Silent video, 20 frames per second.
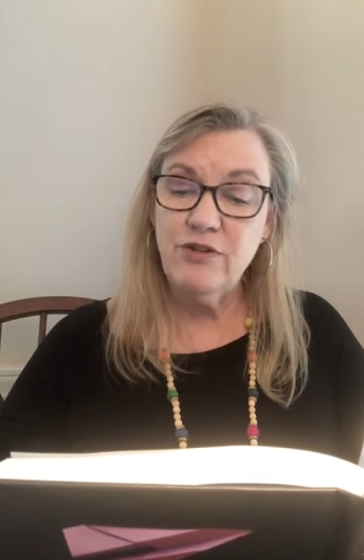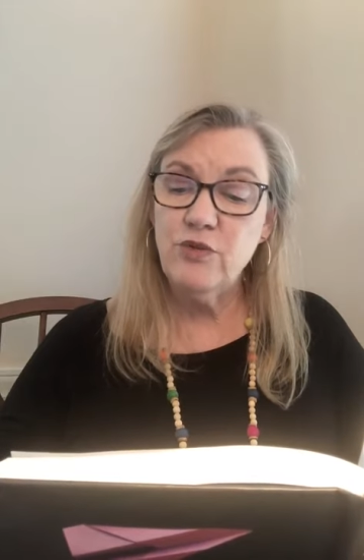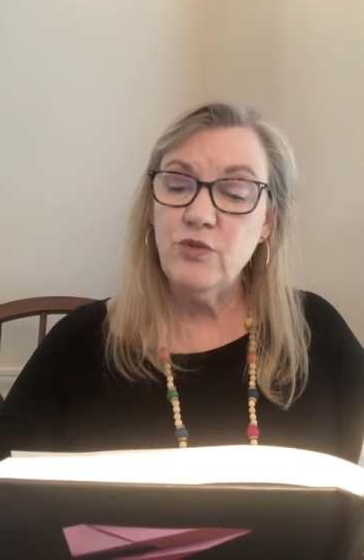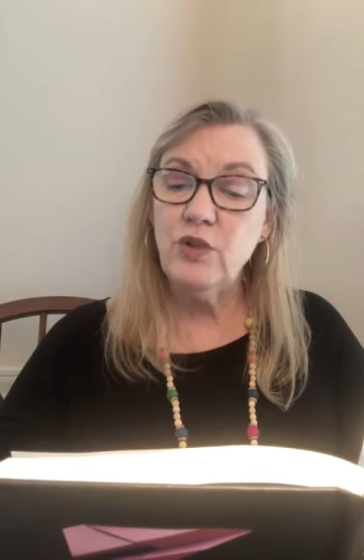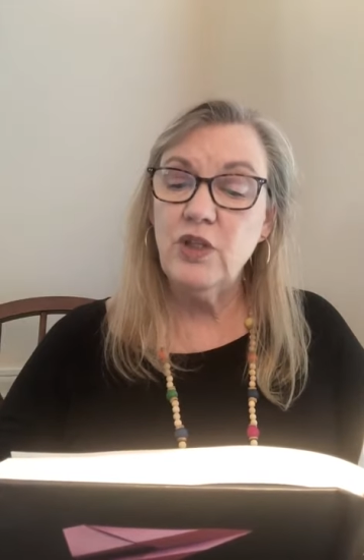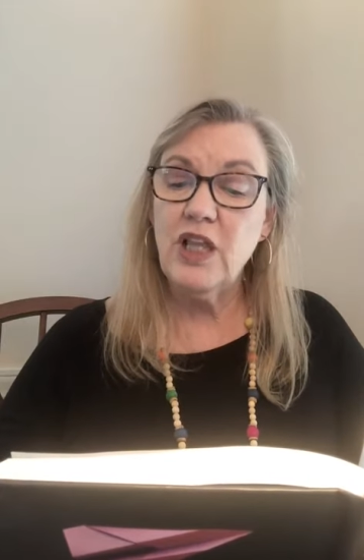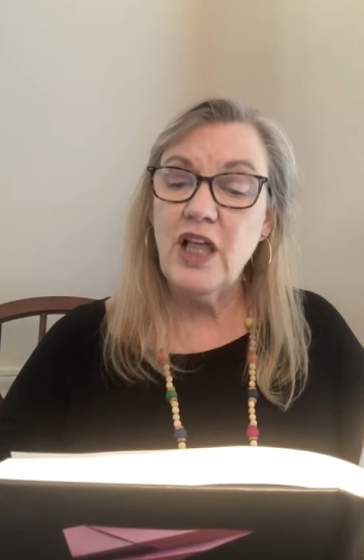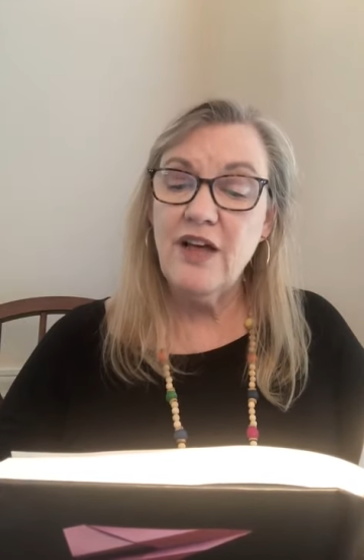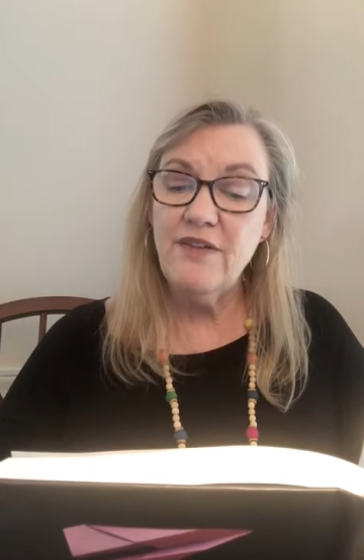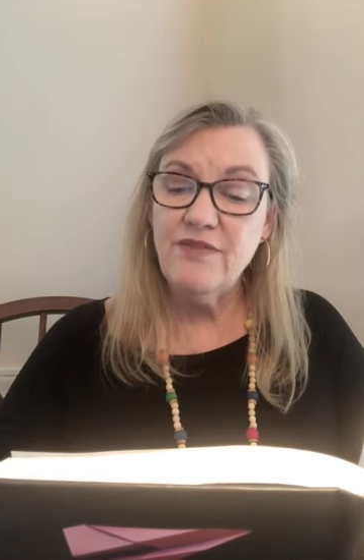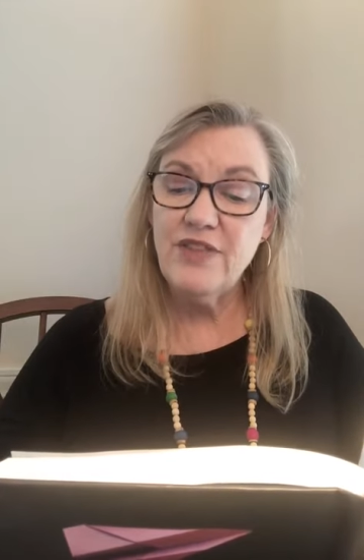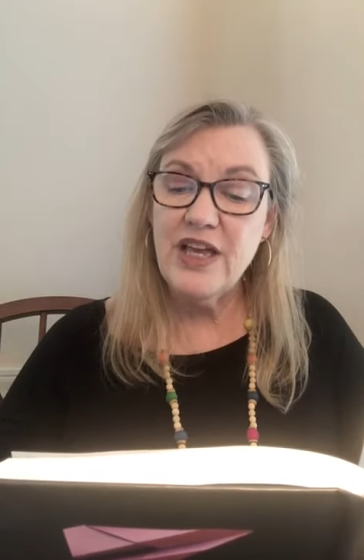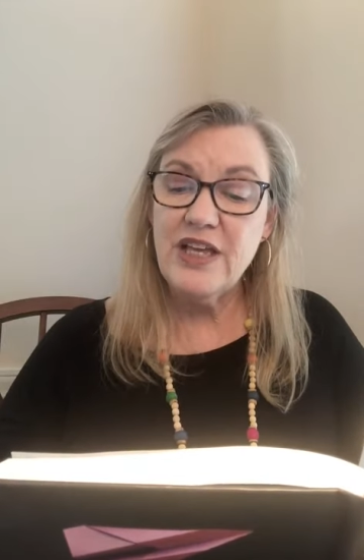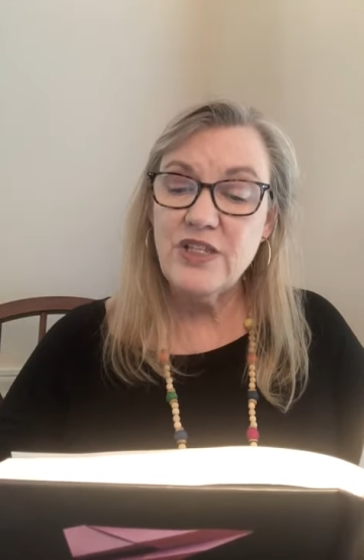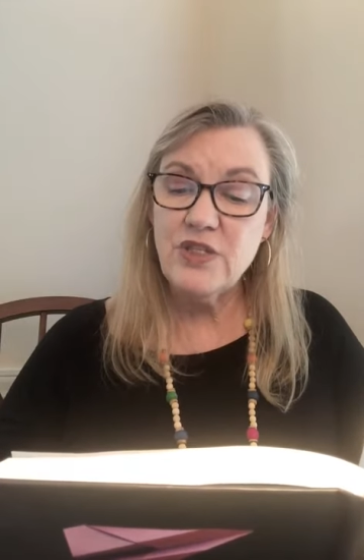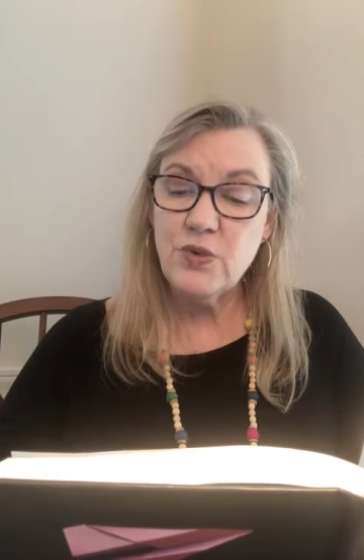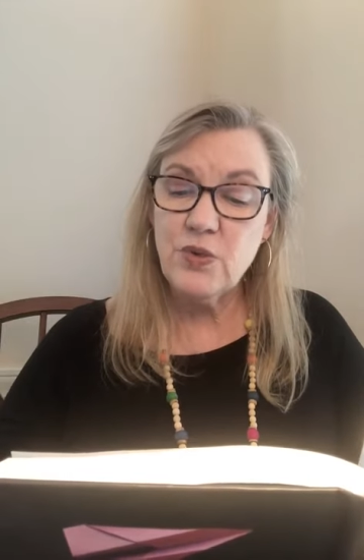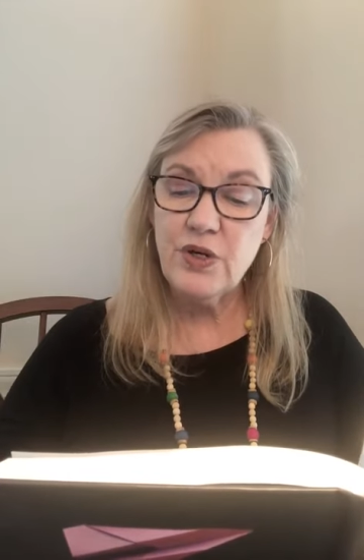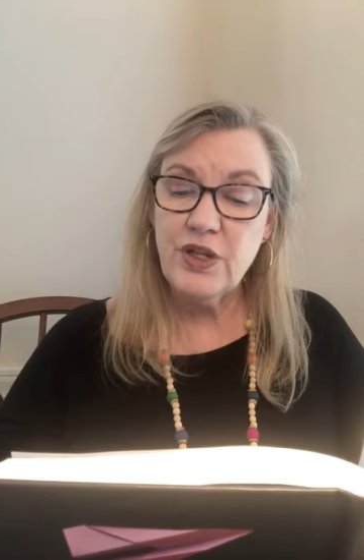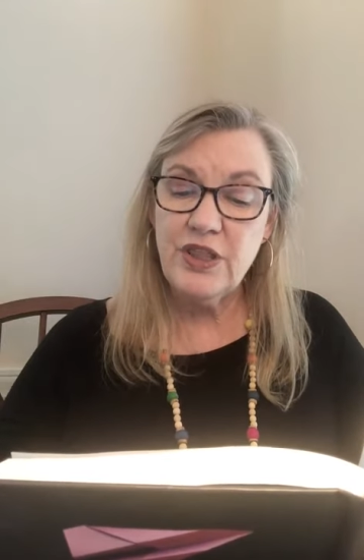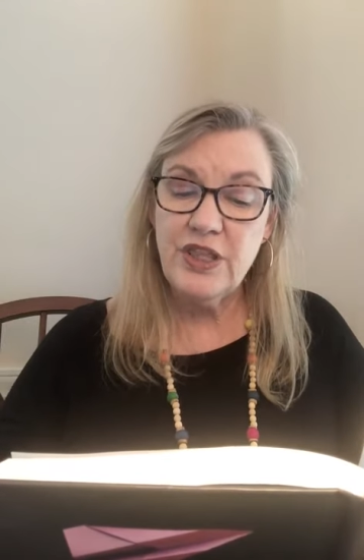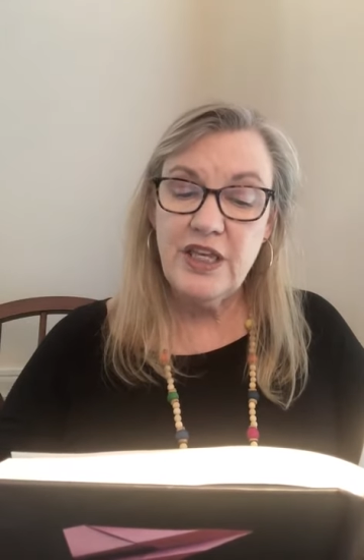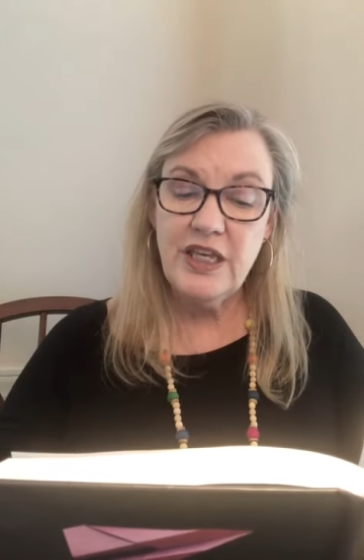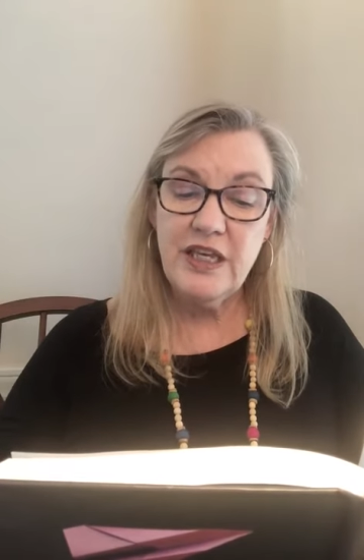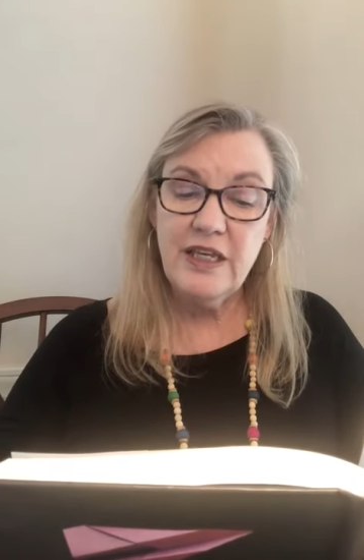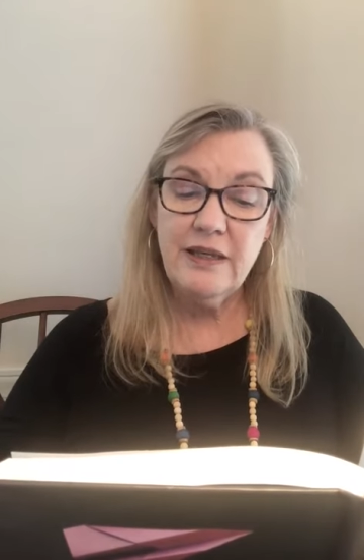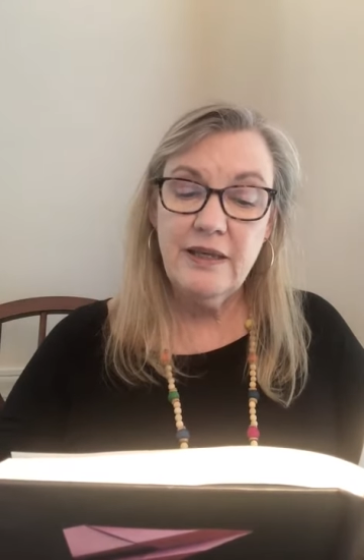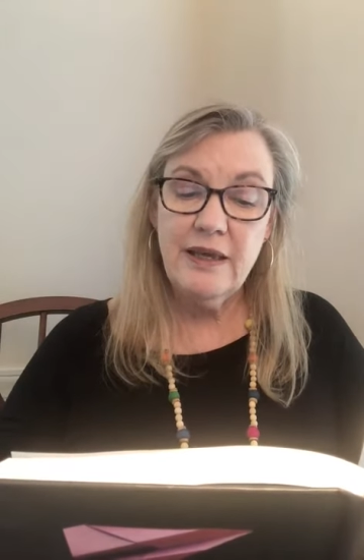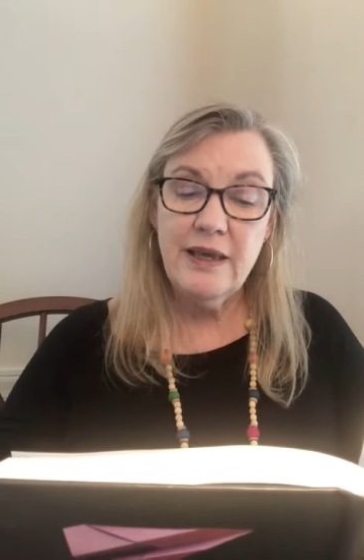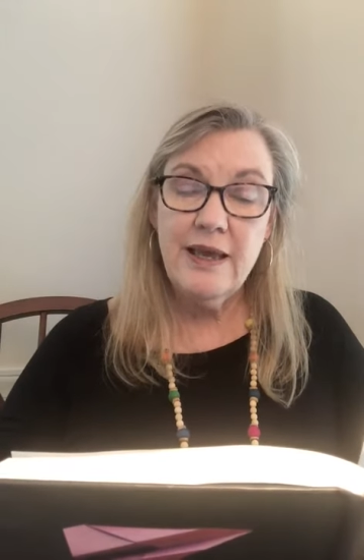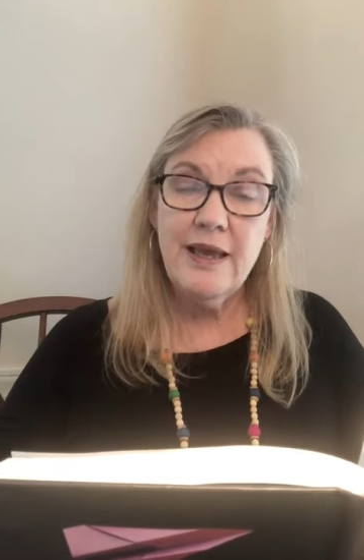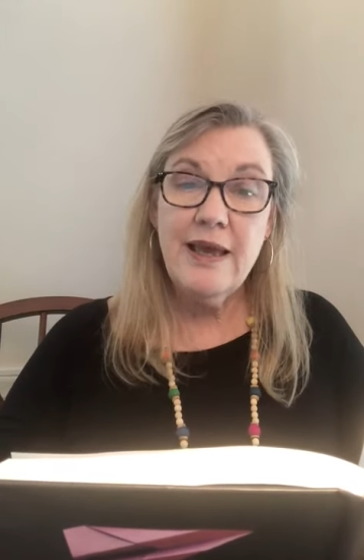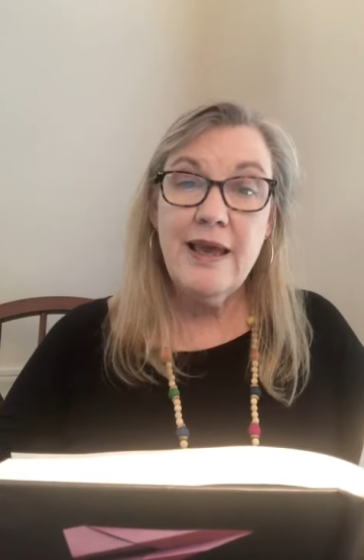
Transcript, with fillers: who love that sort of thing,